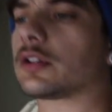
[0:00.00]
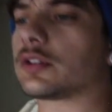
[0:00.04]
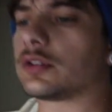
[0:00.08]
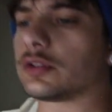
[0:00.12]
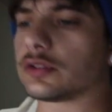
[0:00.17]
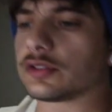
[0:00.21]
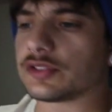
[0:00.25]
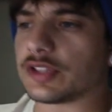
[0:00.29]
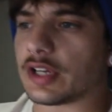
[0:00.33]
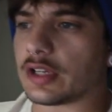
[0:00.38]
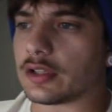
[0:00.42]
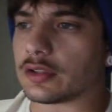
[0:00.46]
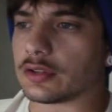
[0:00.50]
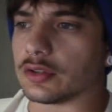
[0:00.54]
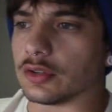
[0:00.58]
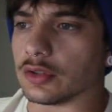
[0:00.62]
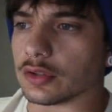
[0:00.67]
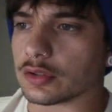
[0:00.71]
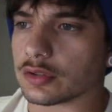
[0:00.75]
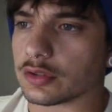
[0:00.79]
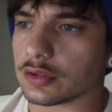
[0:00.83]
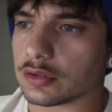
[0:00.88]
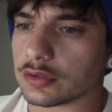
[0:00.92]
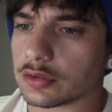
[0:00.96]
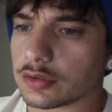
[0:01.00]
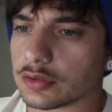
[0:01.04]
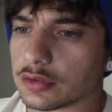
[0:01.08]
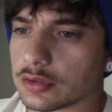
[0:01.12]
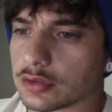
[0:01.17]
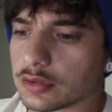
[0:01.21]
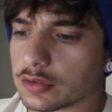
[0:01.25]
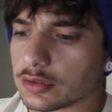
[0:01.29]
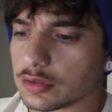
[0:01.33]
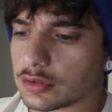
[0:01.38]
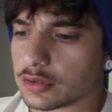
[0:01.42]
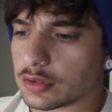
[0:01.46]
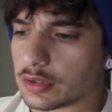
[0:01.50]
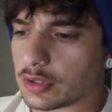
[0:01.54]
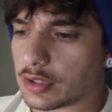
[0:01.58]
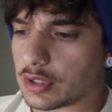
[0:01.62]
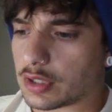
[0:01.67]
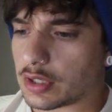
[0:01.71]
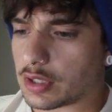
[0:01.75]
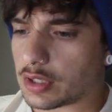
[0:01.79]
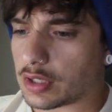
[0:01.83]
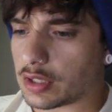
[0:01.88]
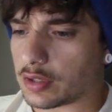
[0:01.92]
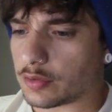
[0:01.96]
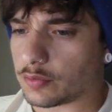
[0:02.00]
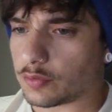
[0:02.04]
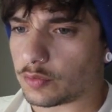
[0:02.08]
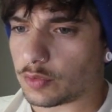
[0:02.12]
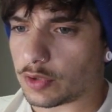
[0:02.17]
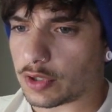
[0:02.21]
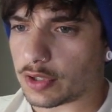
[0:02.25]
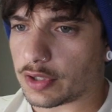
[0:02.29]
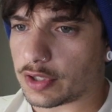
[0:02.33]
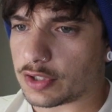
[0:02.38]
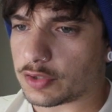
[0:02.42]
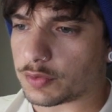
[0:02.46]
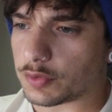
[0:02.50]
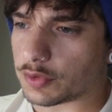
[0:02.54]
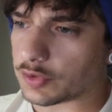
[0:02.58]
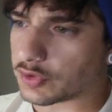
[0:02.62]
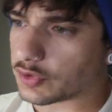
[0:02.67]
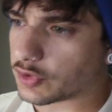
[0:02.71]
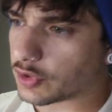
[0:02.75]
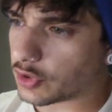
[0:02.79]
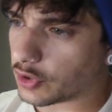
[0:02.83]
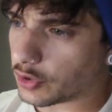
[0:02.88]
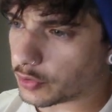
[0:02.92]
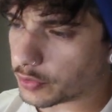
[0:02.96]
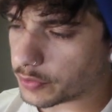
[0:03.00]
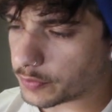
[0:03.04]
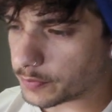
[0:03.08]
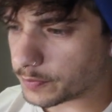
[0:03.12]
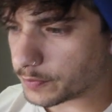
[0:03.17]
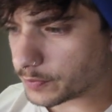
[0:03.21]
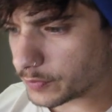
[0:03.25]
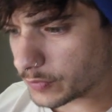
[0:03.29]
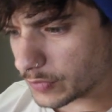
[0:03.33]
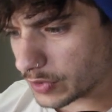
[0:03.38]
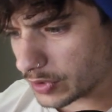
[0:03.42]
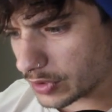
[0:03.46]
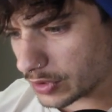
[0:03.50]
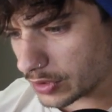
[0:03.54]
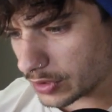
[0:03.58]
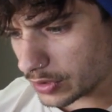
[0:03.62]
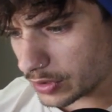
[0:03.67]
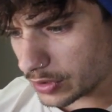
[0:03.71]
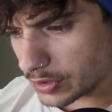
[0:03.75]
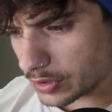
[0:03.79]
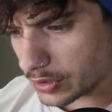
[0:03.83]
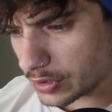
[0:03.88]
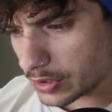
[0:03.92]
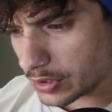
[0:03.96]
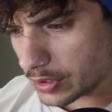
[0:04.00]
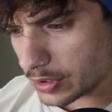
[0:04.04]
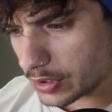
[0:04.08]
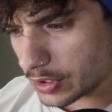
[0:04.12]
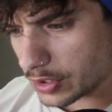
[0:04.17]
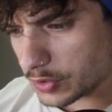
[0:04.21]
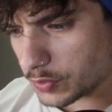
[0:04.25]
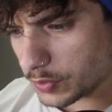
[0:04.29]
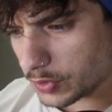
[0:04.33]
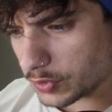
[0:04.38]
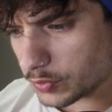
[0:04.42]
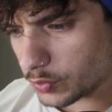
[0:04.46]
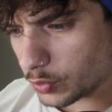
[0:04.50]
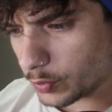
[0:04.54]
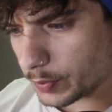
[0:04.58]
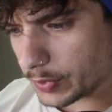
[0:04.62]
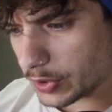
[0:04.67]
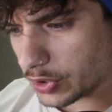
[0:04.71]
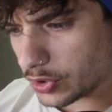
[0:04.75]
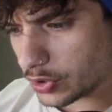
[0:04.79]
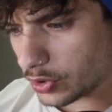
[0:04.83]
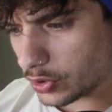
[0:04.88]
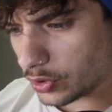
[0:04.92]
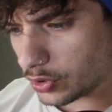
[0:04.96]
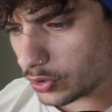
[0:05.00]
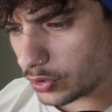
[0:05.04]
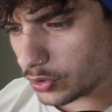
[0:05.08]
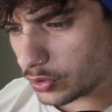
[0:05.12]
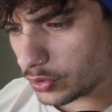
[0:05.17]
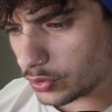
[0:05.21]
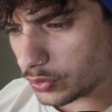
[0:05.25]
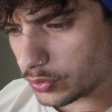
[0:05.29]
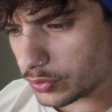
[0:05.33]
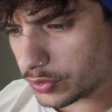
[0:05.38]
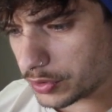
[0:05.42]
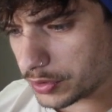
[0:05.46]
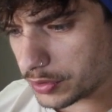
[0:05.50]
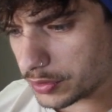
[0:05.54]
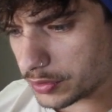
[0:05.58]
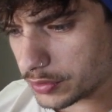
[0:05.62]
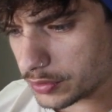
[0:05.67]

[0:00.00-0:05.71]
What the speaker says: cool does that look? What are these ones called? These ones will be called